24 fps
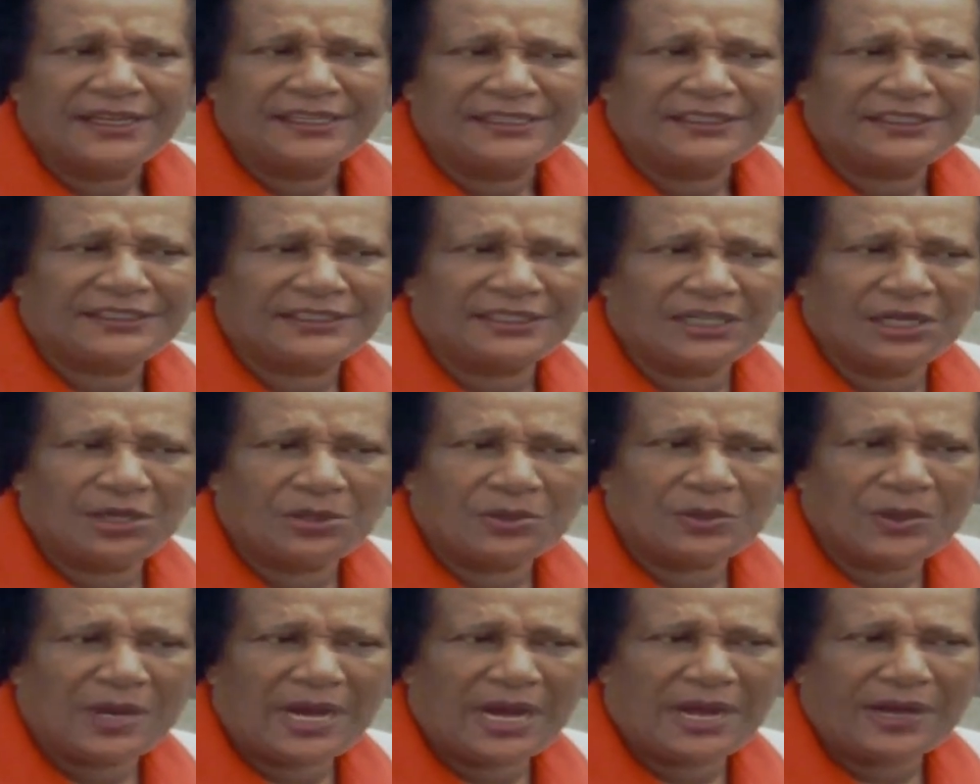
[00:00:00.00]

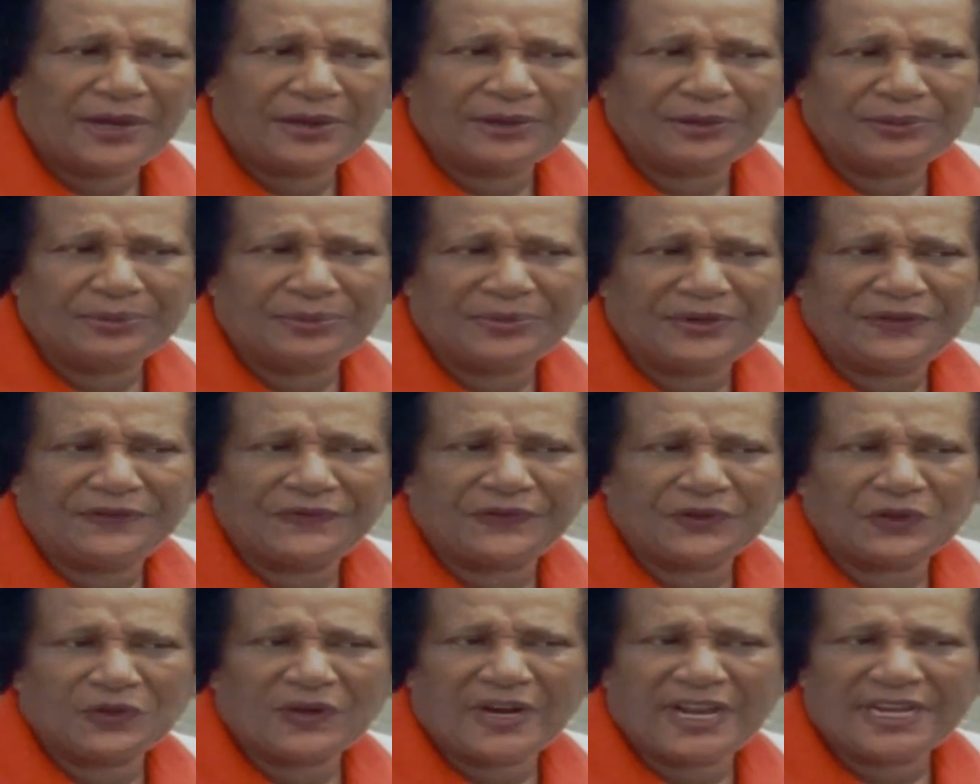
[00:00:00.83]
So
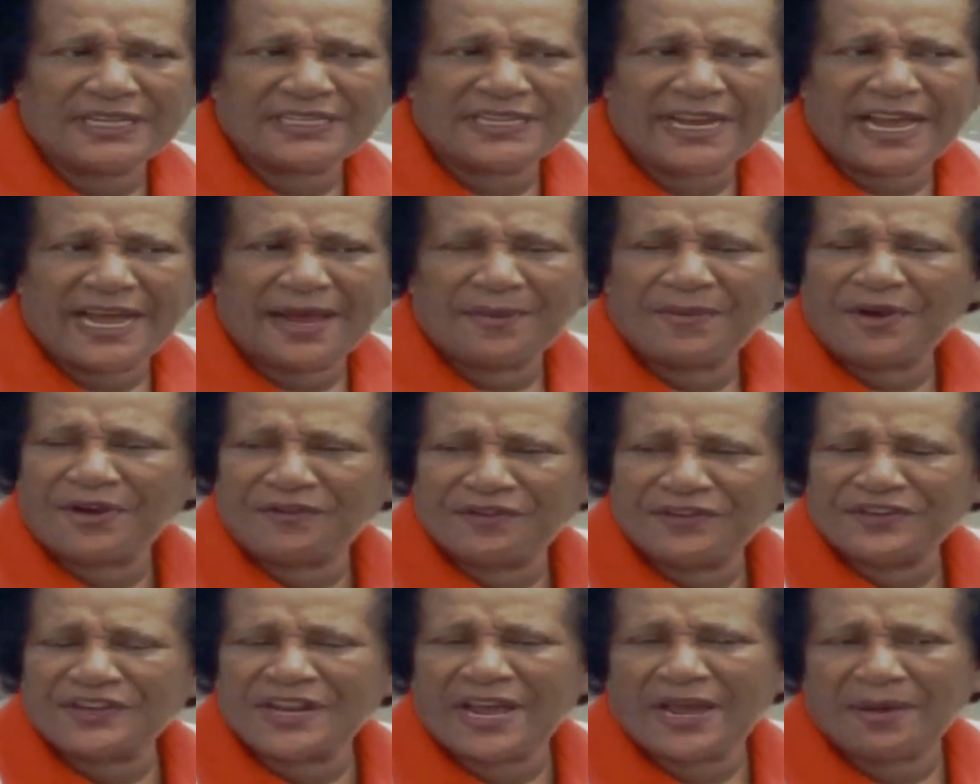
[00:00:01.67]
before that time,
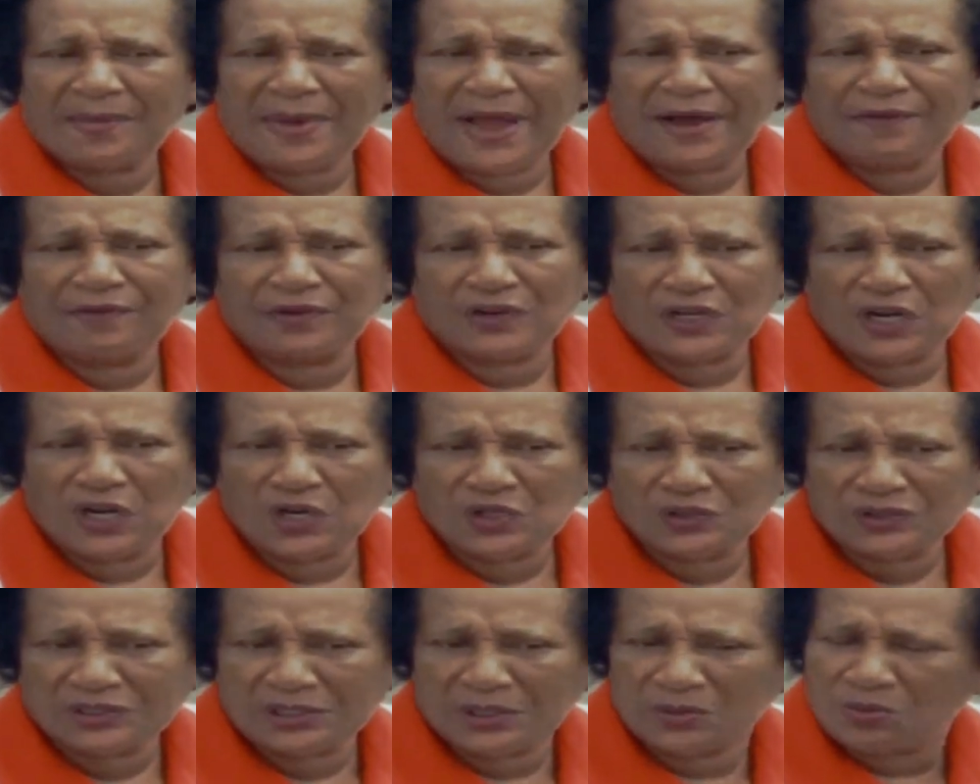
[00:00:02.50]
every time I would
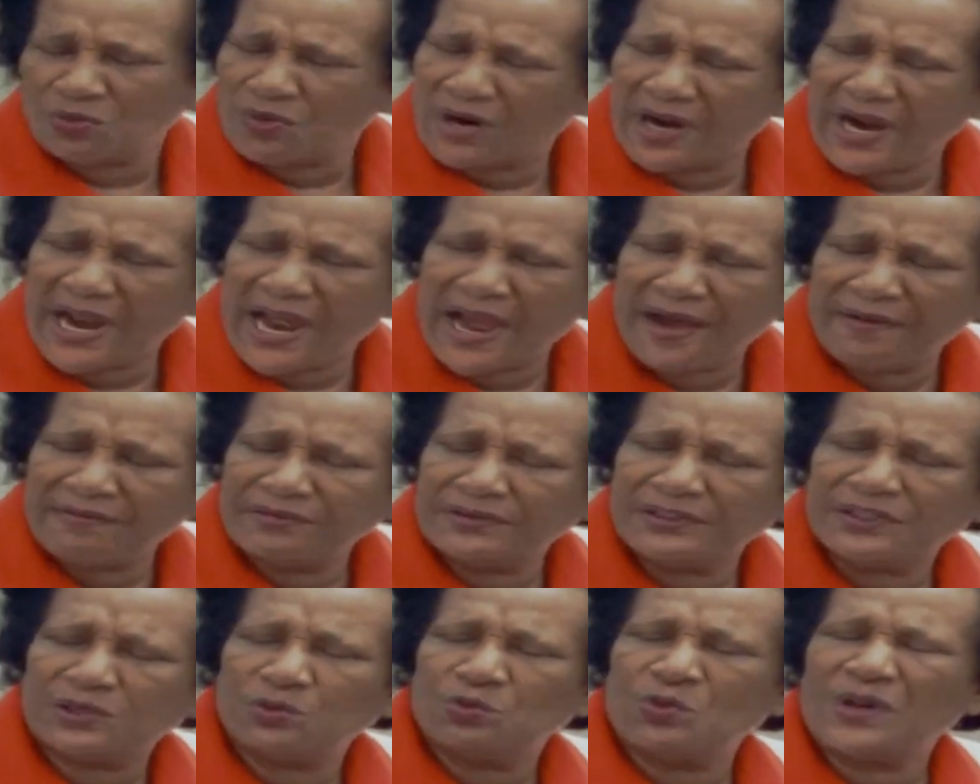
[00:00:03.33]
go somewhere, I
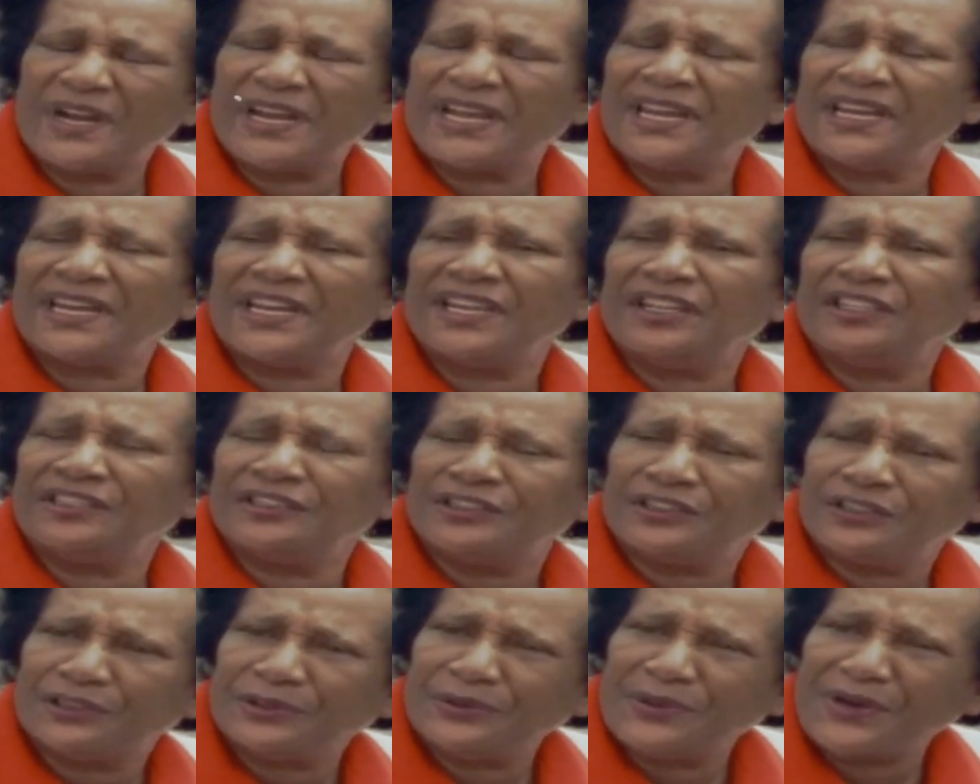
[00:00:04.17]
was winning
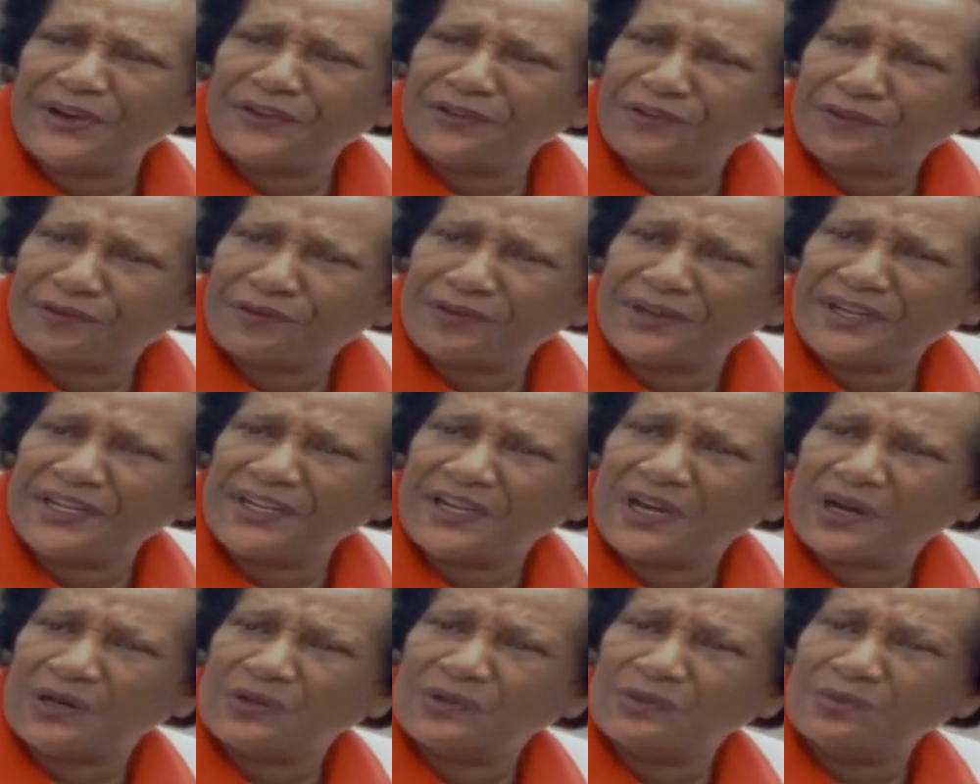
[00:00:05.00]
2 and 3
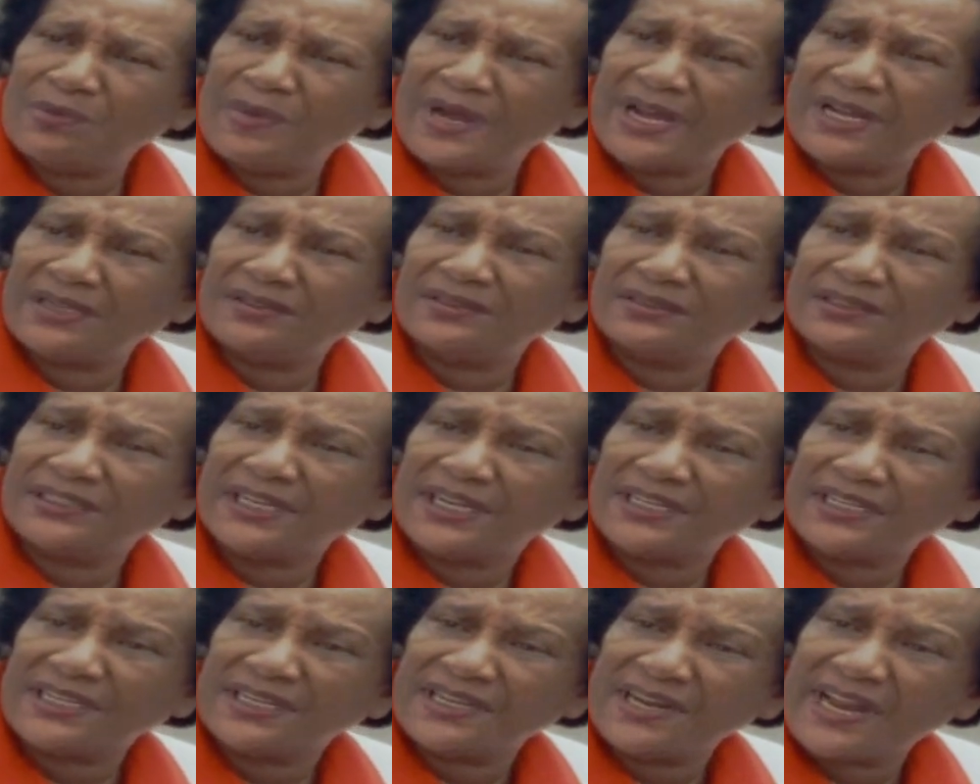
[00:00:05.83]
gold medals
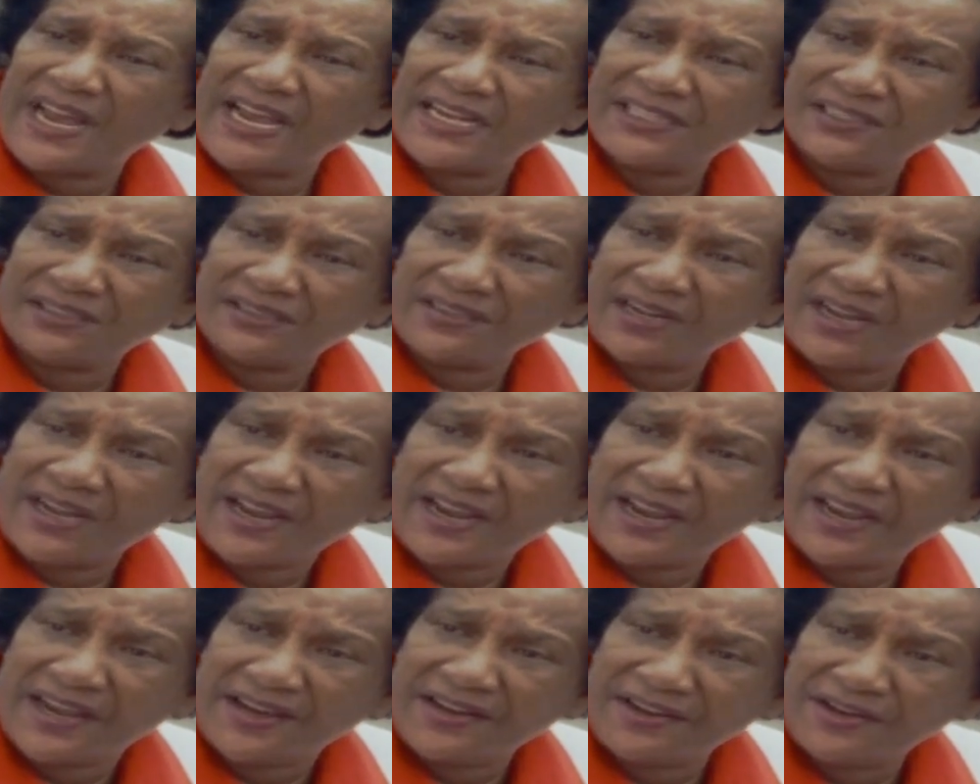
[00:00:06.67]
at the National
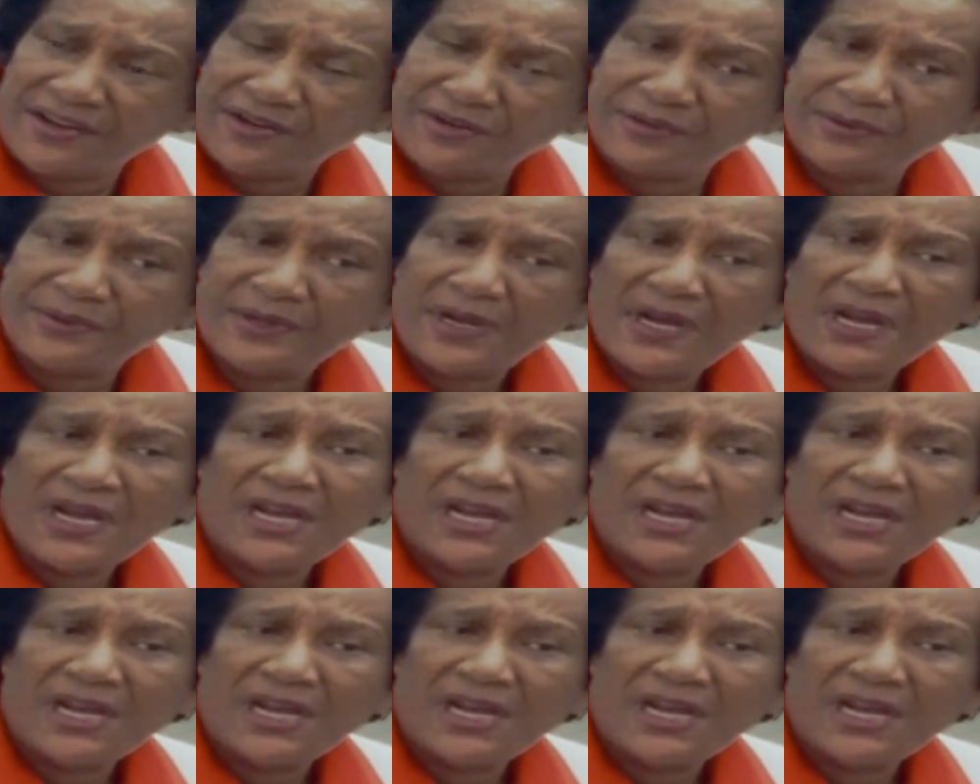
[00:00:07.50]
AAU.